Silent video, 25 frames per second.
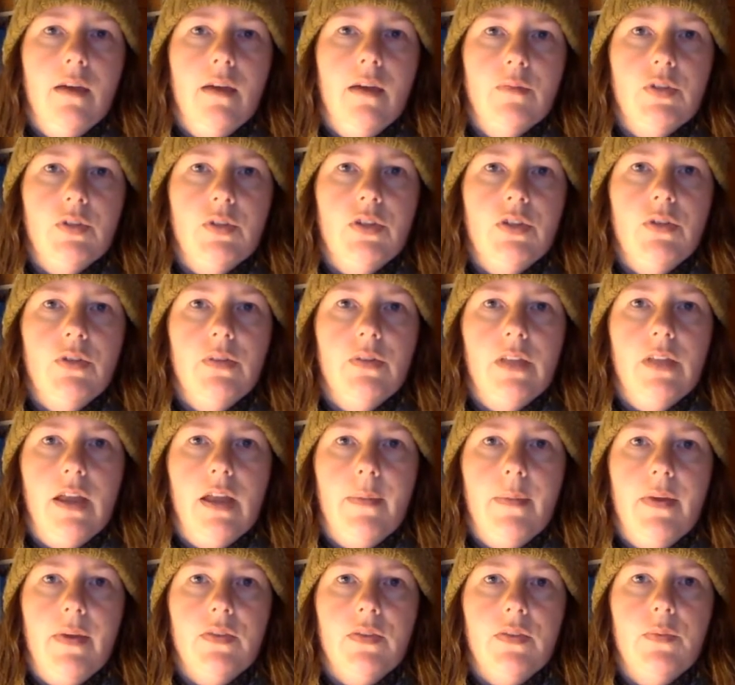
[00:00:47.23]
She knew a lot
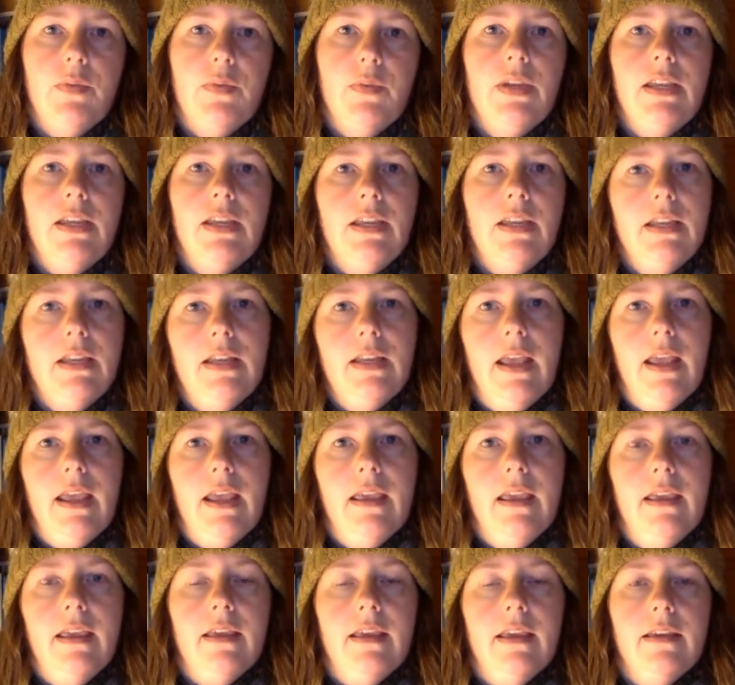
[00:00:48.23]
about the breed
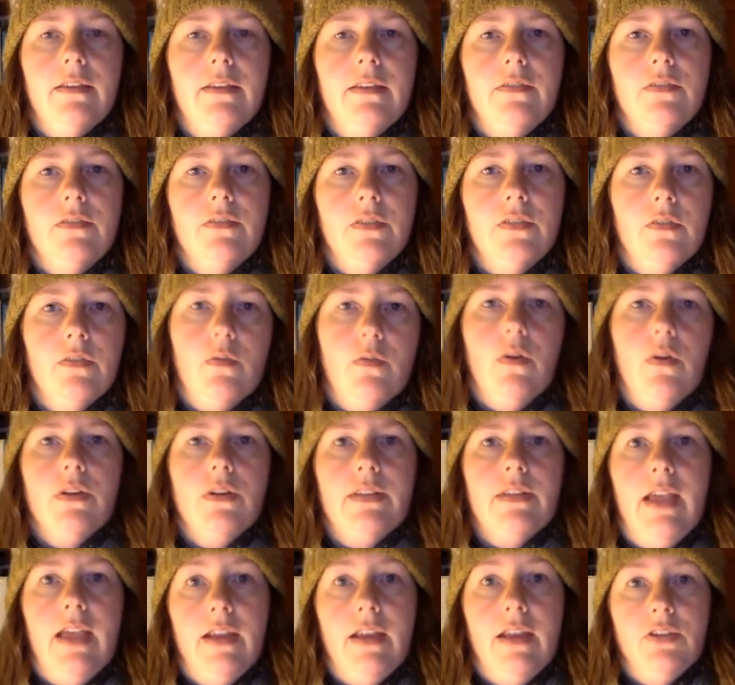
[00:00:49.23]
and, of course,
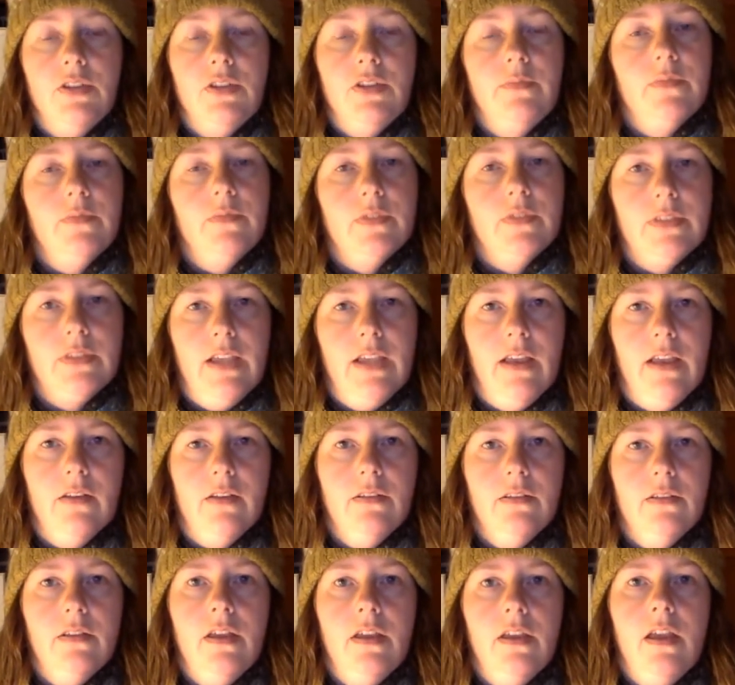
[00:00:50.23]
had sheep for
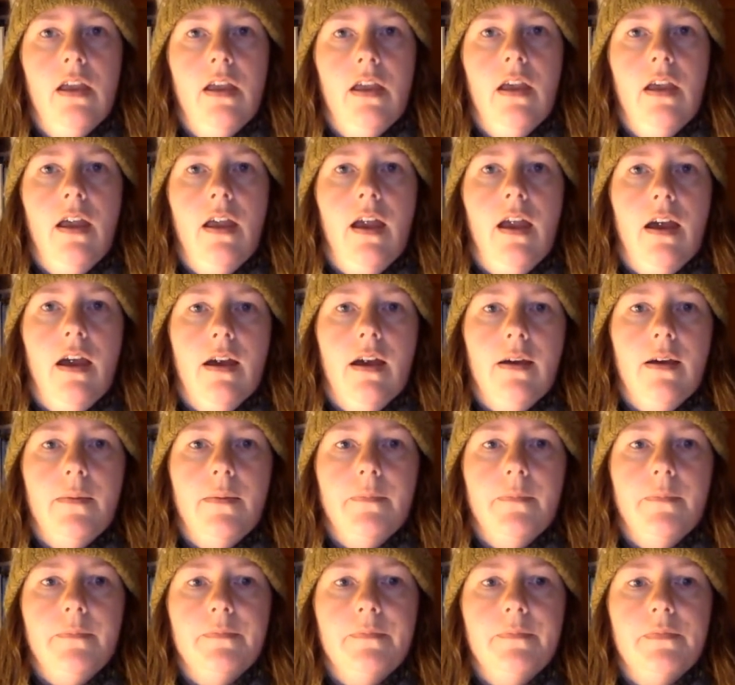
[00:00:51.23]
sale.
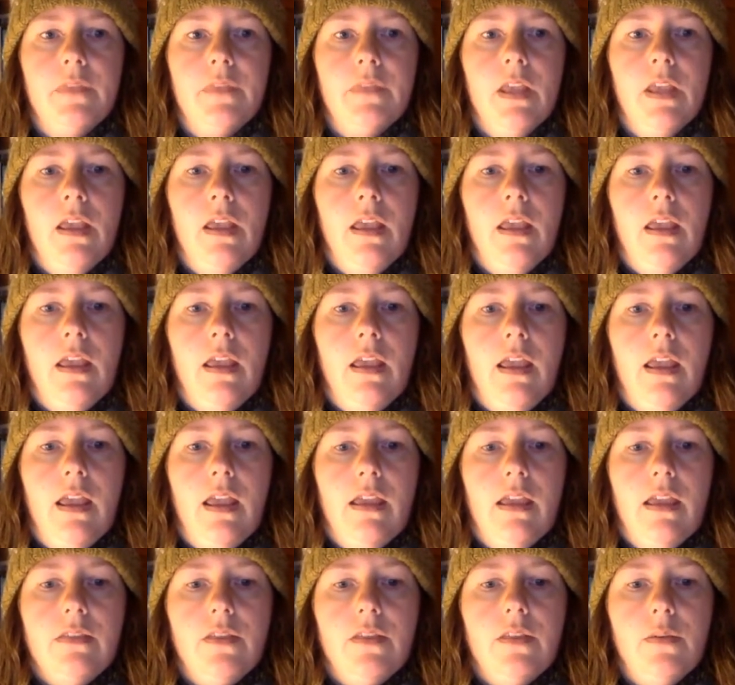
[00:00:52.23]
And
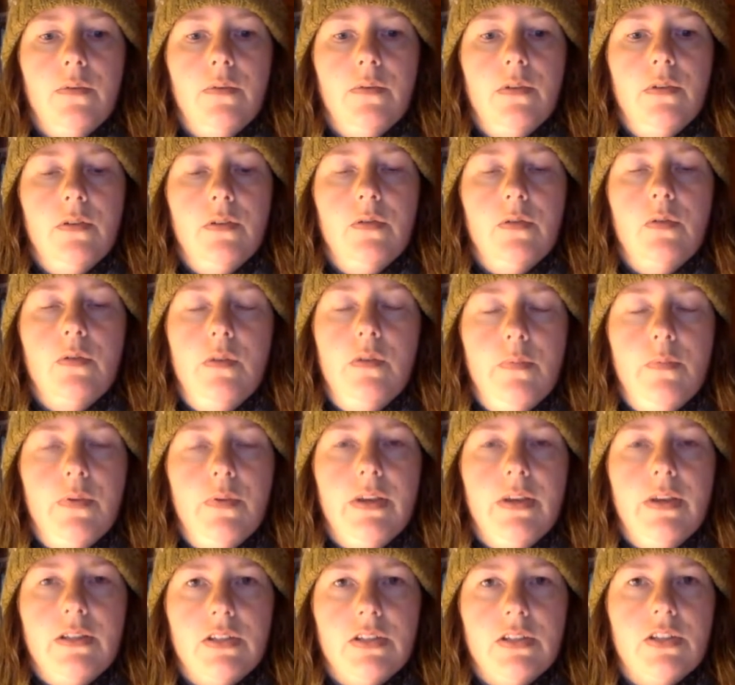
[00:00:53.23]
they were a cool
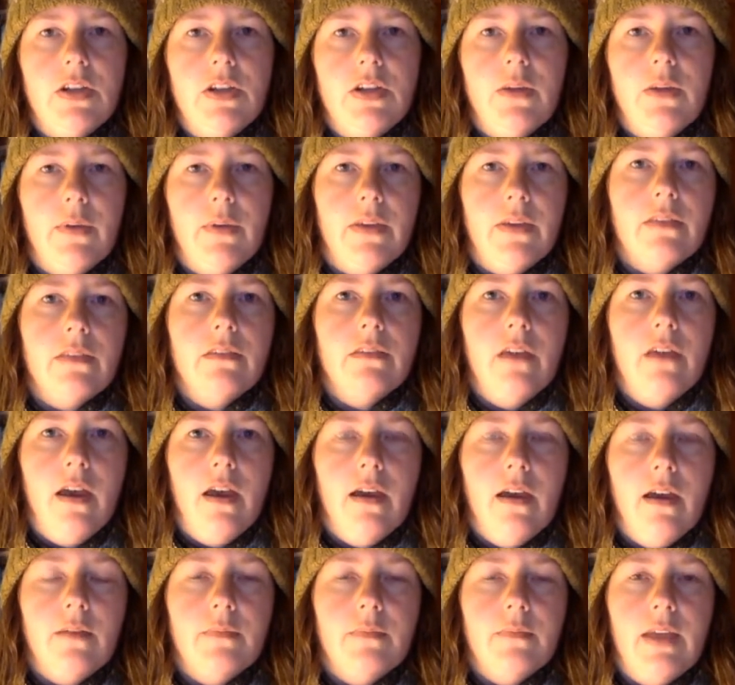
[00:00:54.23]
breed to start with.
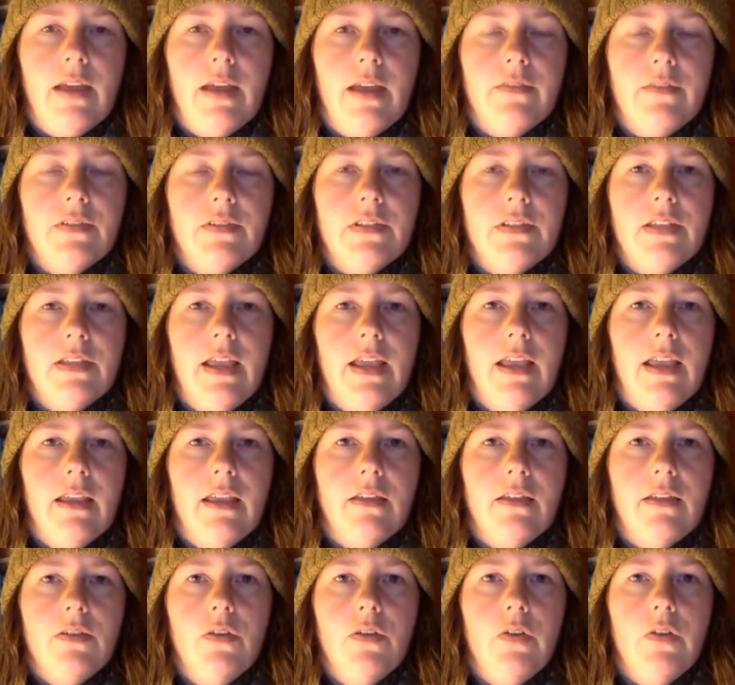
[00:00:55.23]
I have to
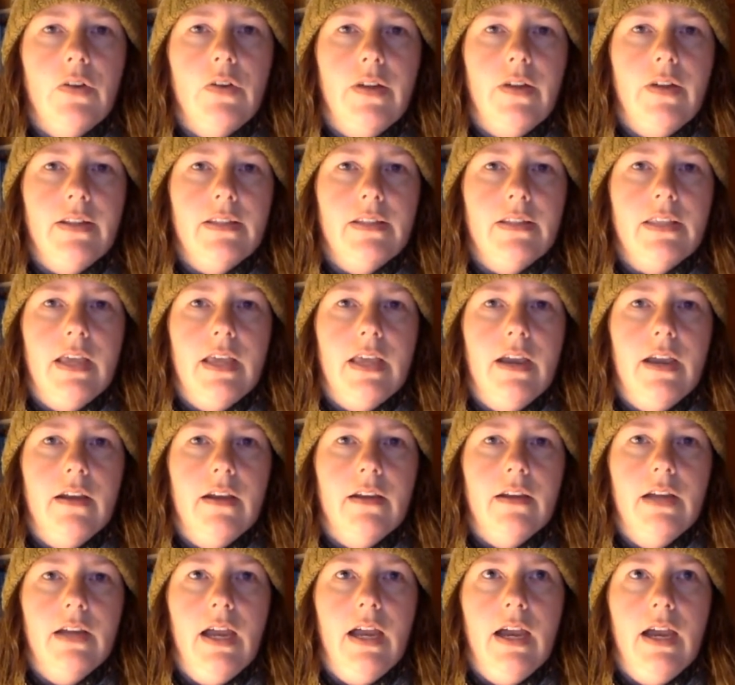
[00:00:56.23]
say, no regrets
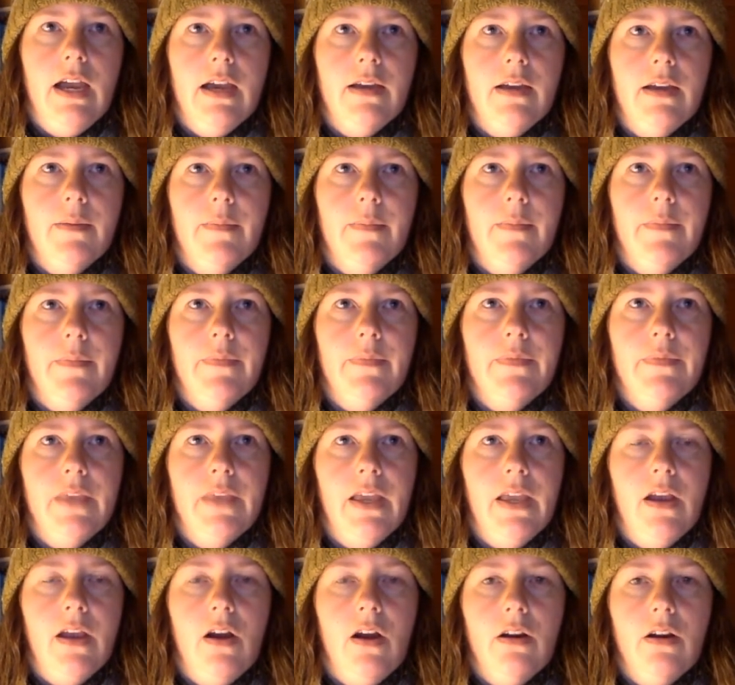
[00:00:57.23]
there.
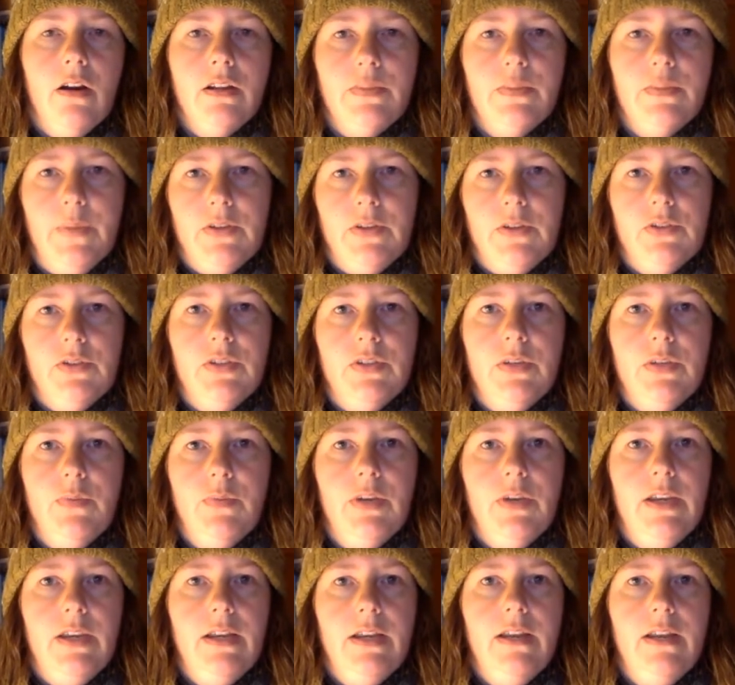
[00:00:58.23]
They are a specialty
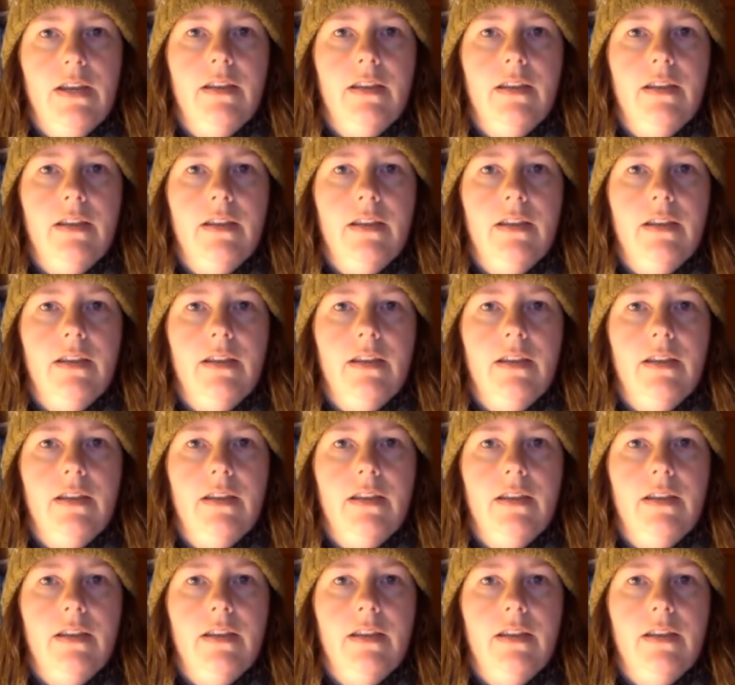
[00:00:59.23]
breed.